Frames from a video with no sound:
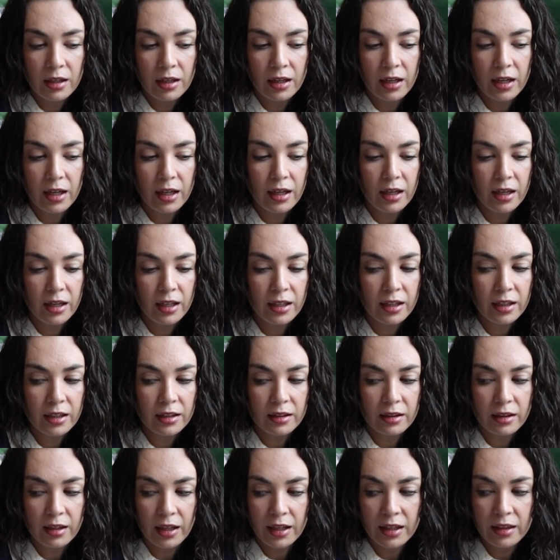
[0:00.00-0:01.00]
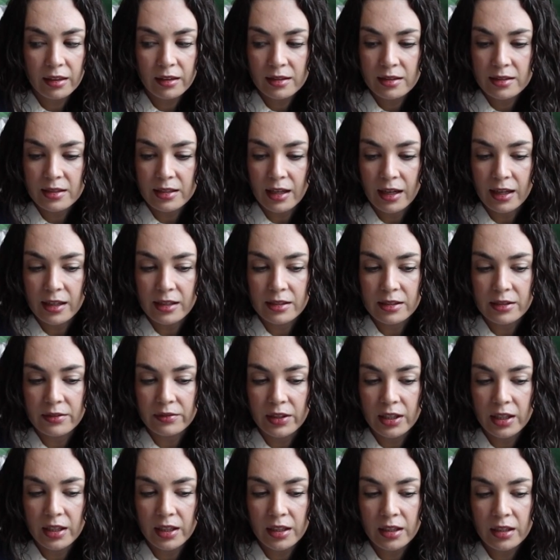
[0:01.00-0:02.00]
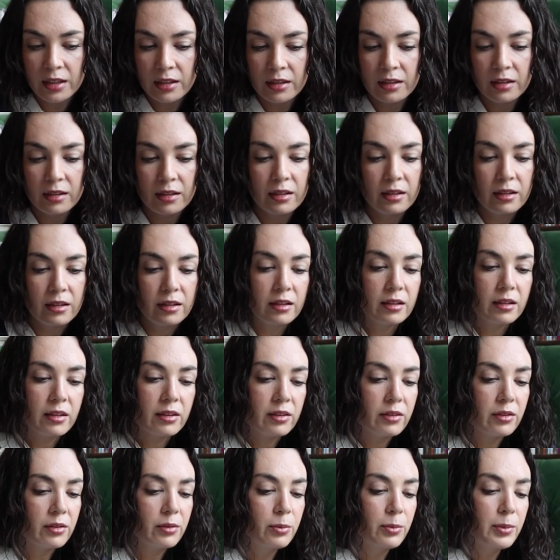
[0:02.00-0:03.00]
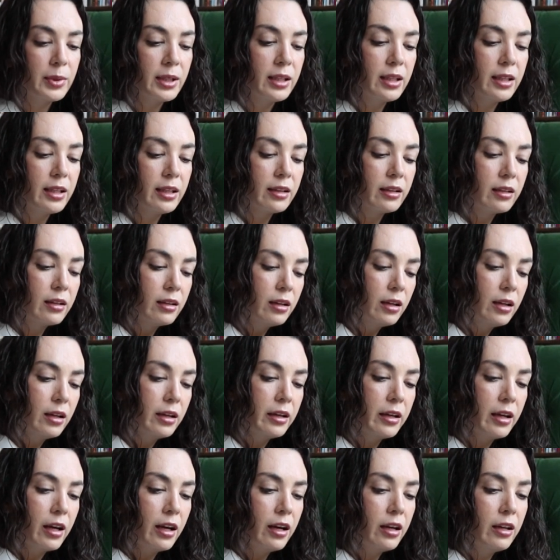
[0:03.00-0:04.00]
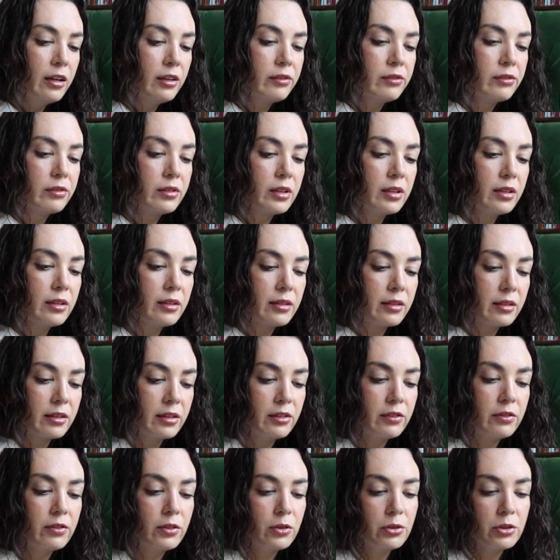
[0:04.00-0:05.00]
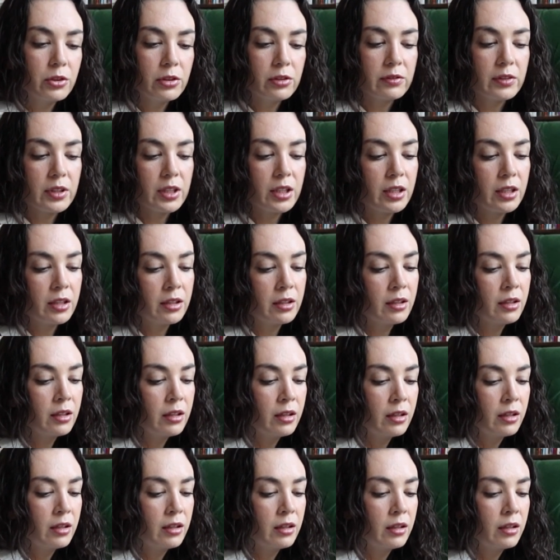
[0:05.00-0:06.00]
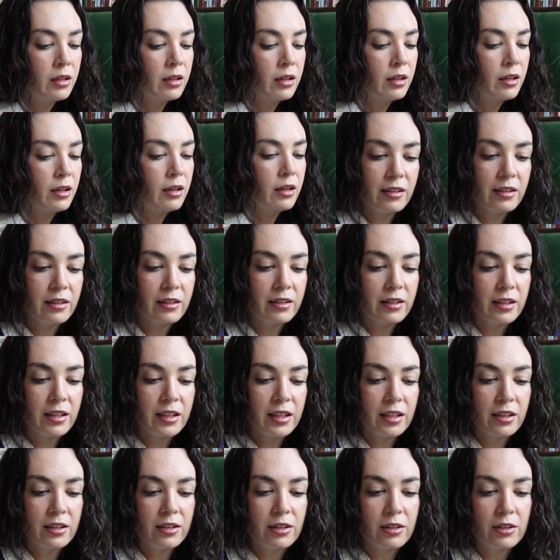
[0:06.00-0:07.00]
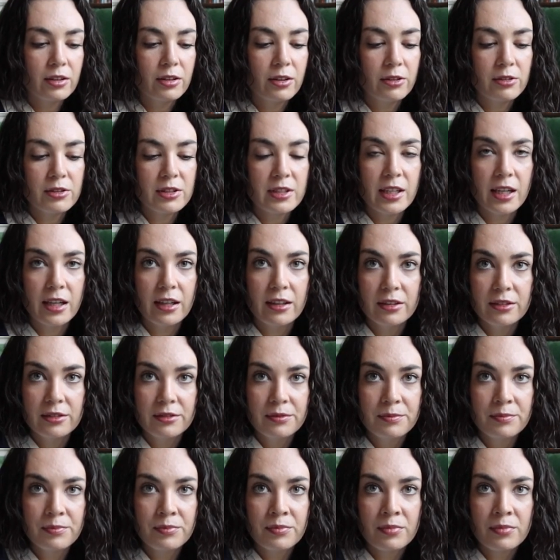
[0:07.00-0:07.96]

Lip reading: I like the size of it. This would be like cut in half because it's gonna fold over. Just like goes down.